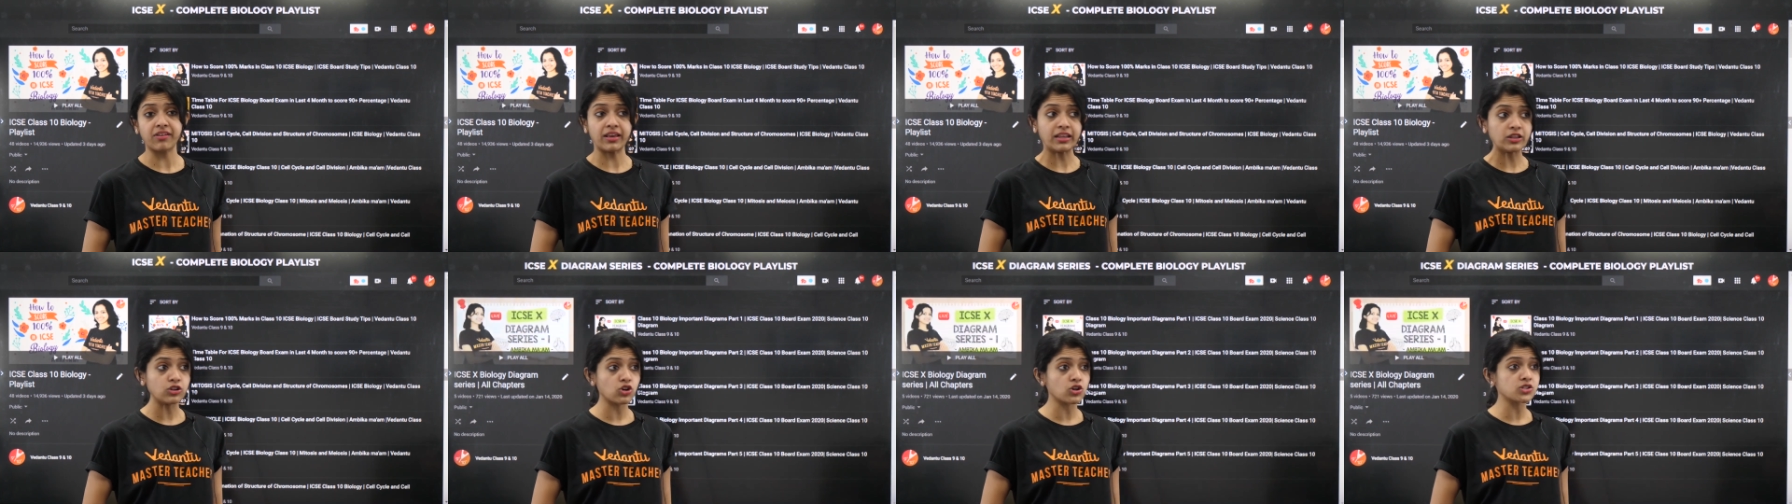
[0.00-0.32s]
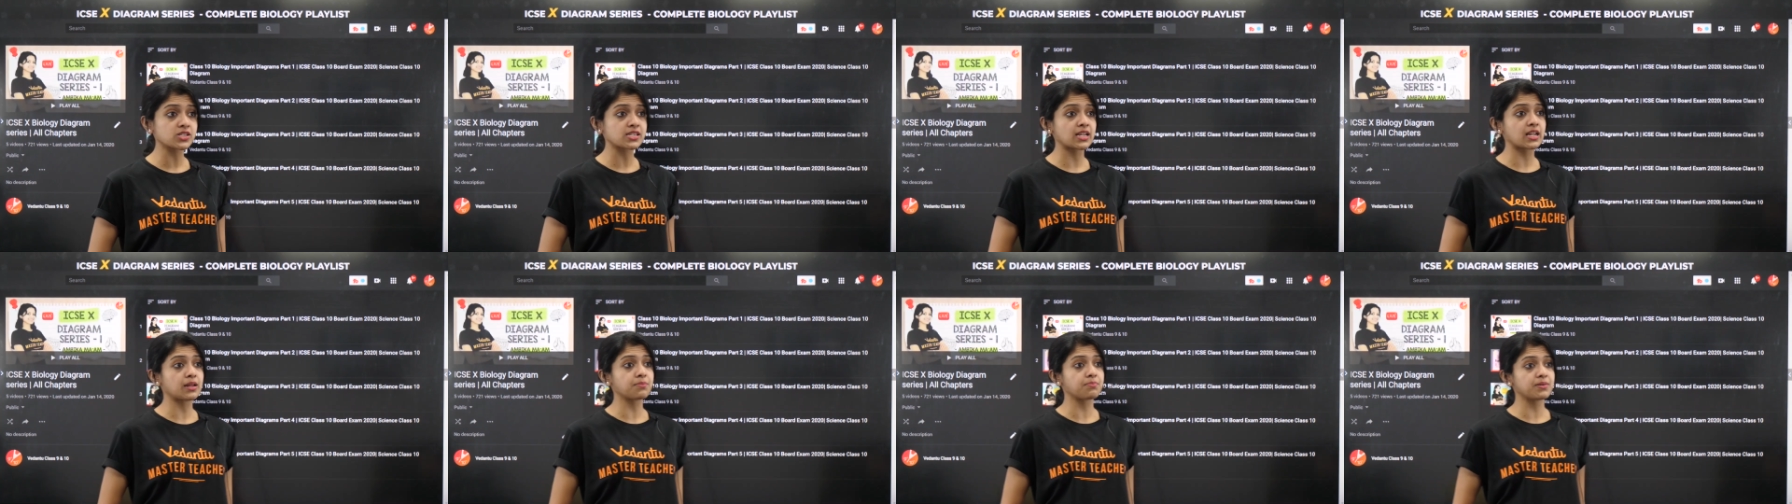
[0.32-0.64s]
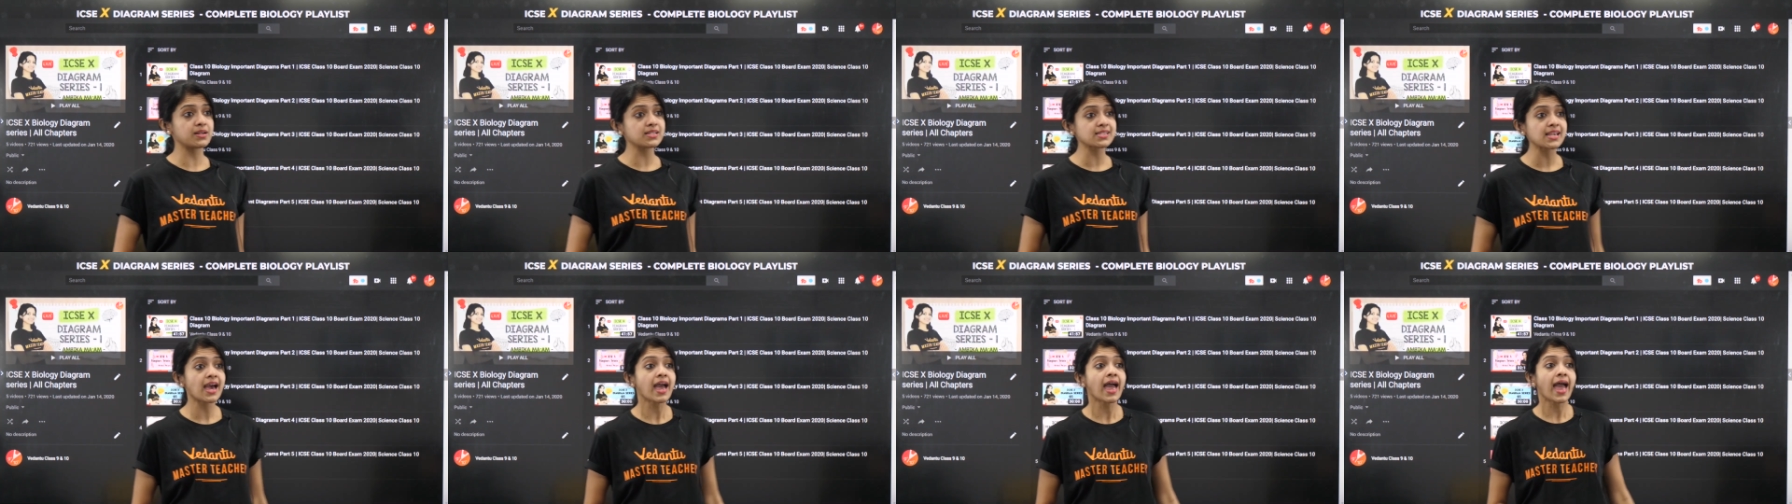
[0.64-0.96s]
in your
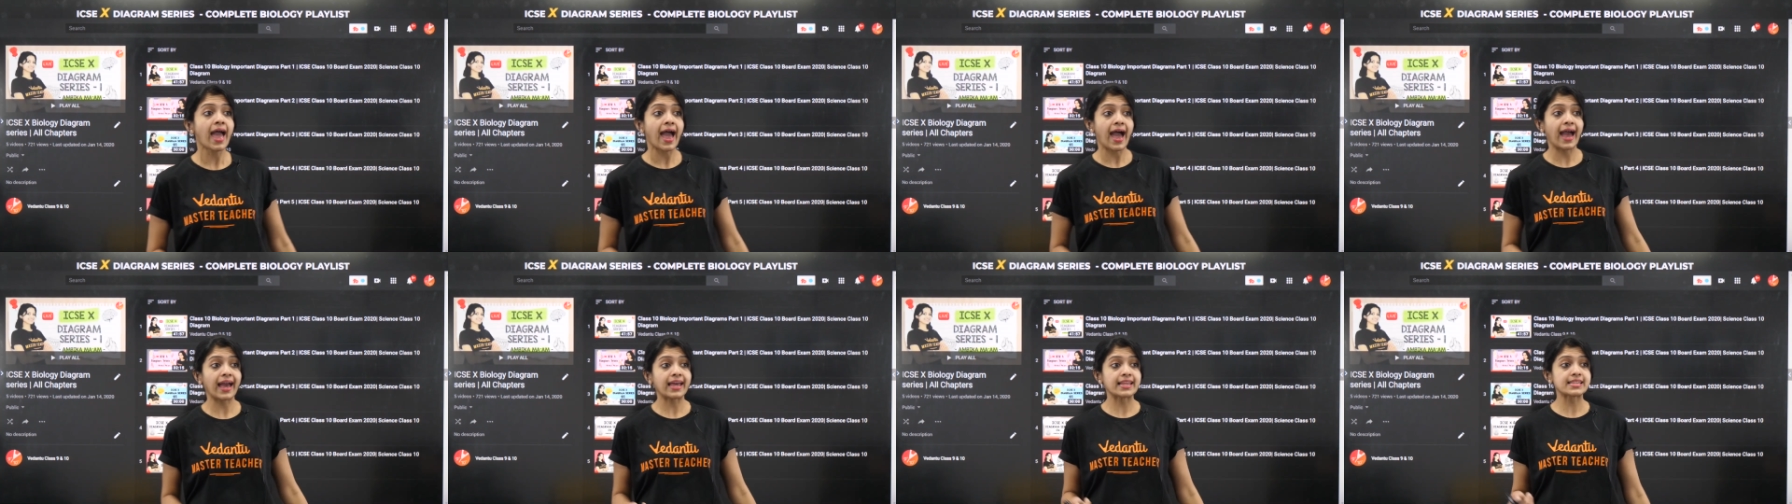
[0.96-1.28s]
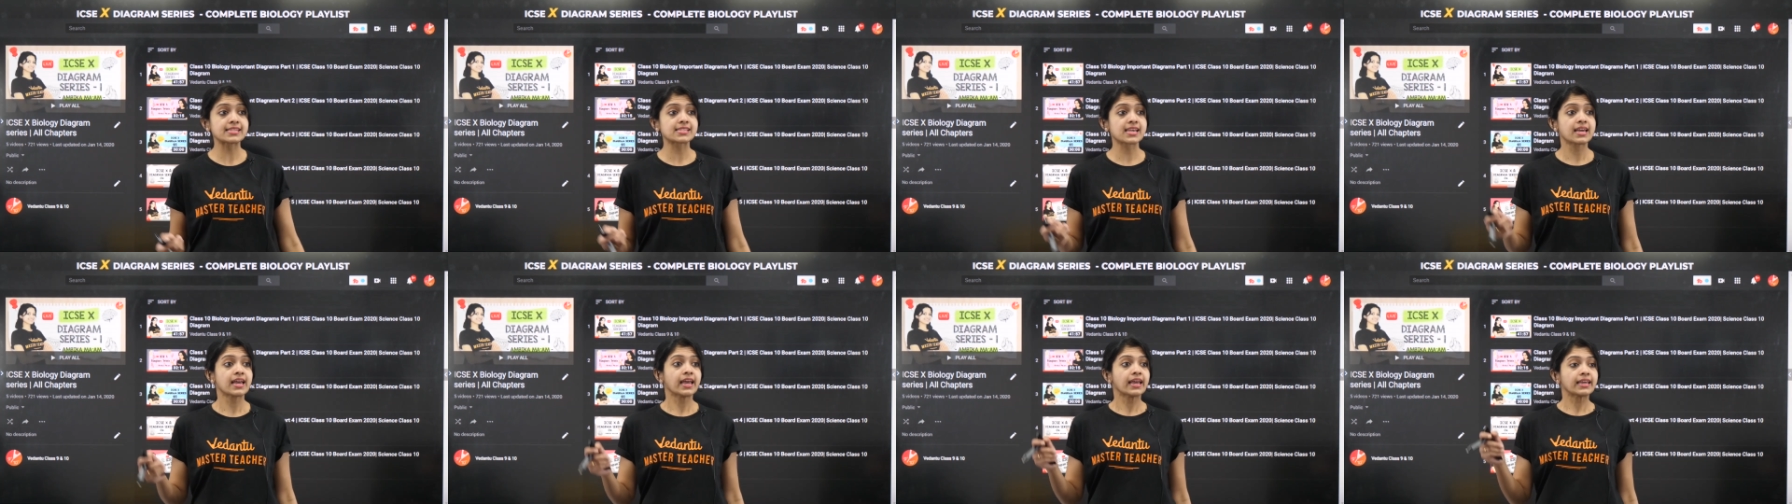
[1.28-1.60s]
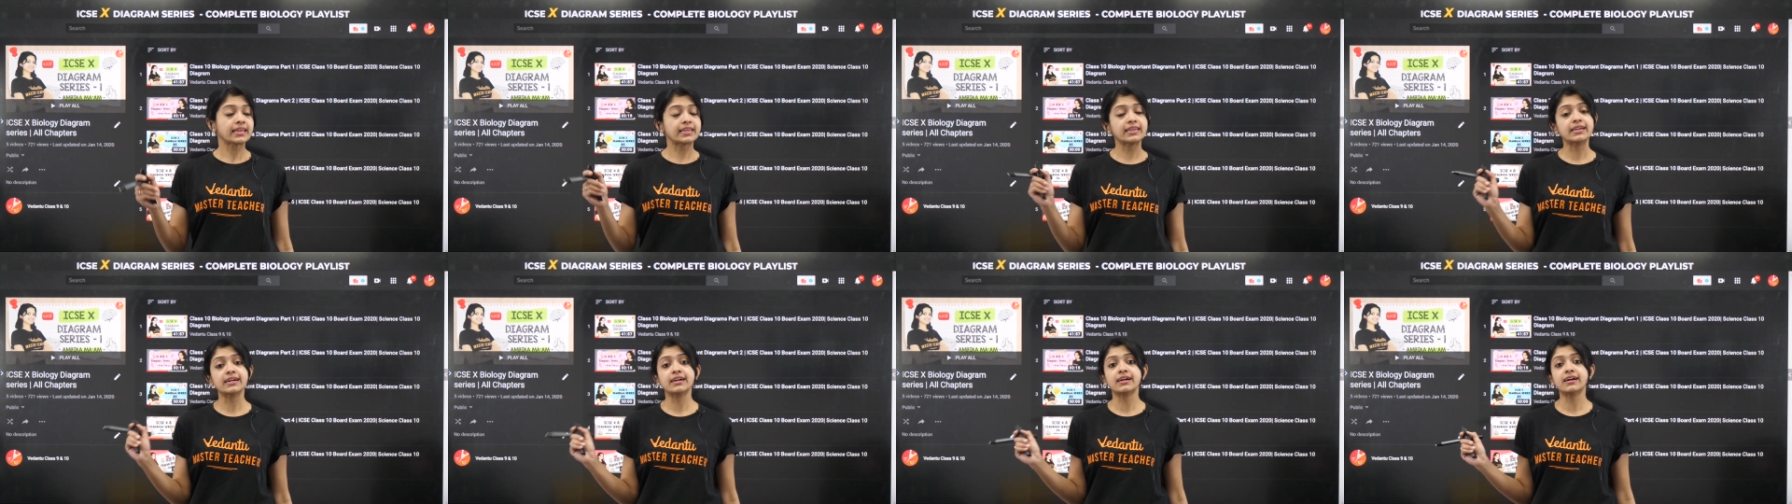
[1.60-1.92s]
syllabus, and
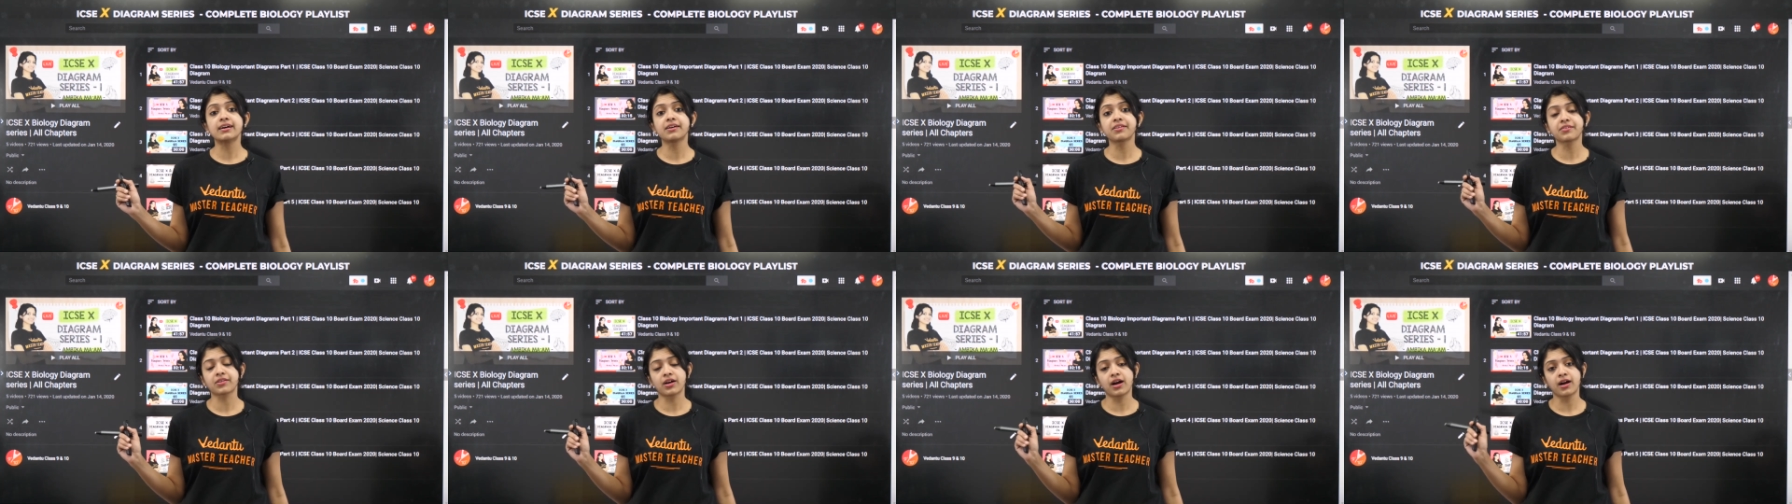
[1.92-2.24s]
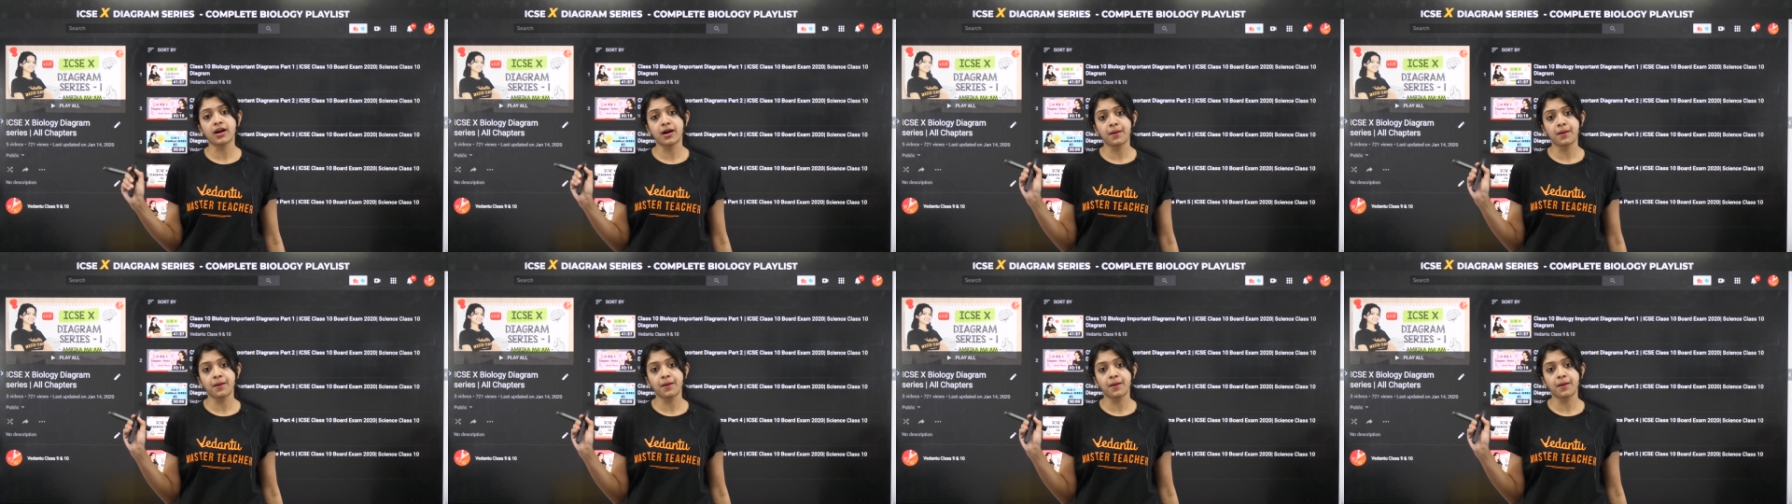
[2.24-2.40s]
here